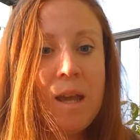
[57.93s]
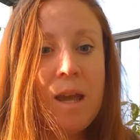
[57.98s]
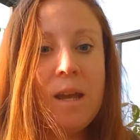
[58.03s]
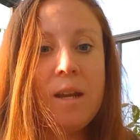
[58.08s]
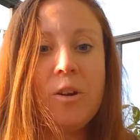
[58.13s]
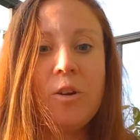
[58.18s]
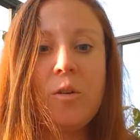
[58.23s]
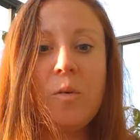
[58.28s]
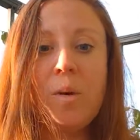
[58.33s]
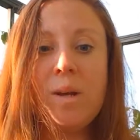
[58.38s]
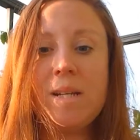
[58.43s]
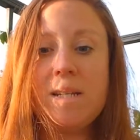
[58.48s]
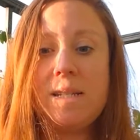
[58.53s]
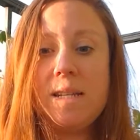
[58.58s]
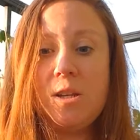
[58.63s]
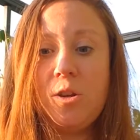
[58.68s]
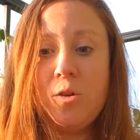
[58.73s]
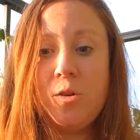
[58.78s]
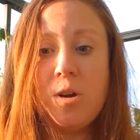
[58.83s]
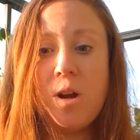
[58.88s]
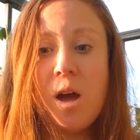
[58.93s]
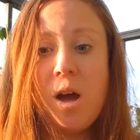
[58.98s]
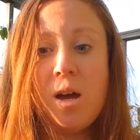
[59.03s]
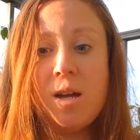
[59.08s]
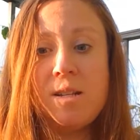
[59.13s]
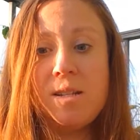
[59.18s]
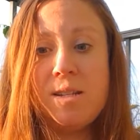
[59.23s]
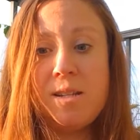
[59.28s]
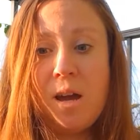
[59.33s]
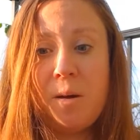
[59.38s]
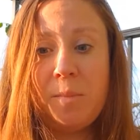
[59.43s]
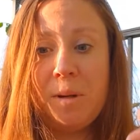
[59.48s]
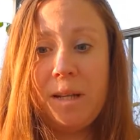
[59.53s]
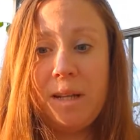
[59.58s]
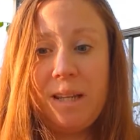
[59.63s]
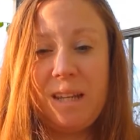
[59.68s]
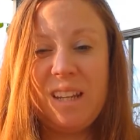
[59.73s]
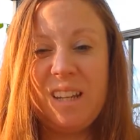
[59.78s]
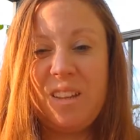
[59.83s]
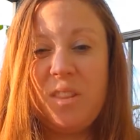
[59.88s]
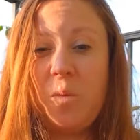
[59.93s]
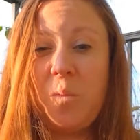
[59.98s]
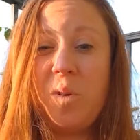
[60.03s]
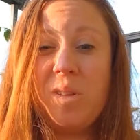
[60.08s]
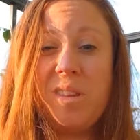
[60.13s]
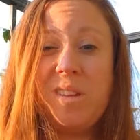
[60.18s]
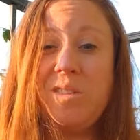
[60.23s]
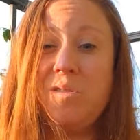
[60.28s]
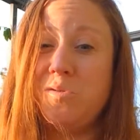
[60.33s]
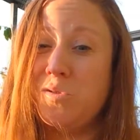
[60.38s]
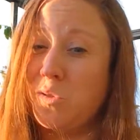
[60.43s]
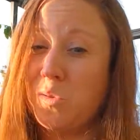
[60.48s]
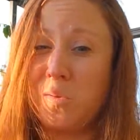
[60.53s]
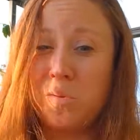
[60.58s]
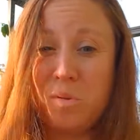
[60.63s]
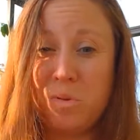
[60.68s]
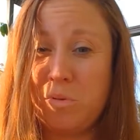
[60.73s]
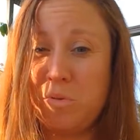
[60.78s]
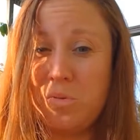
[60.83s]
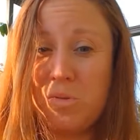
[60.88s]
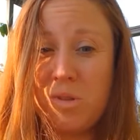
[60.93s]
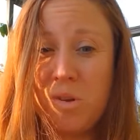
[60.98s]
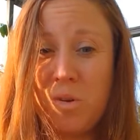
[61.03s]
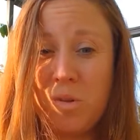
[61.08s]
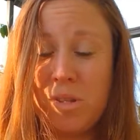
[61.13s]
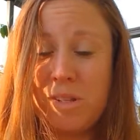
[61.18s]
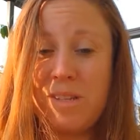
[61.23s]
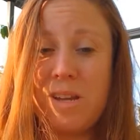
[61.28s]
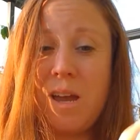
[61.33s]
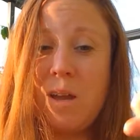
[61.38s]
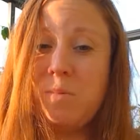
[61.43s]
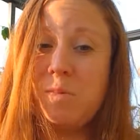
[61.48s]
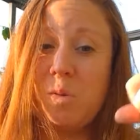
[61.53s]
and you're going to take your non-dominant hand, the one that you don't use all the time,